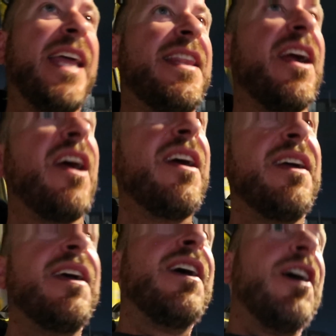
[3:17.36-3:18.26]
hid there.
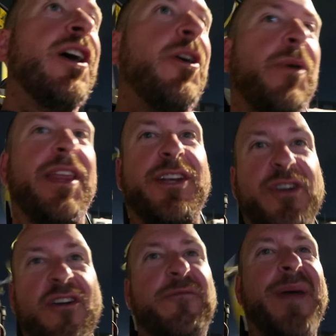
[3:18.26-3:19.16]
Well, they
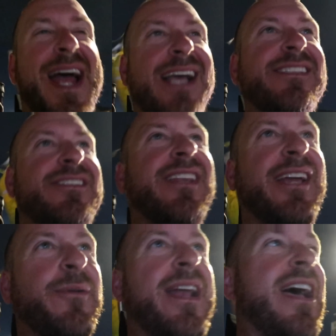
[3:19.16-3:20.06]
drove past
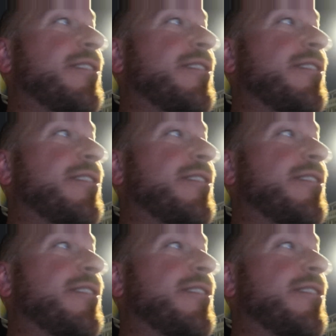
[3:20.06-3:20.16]
like right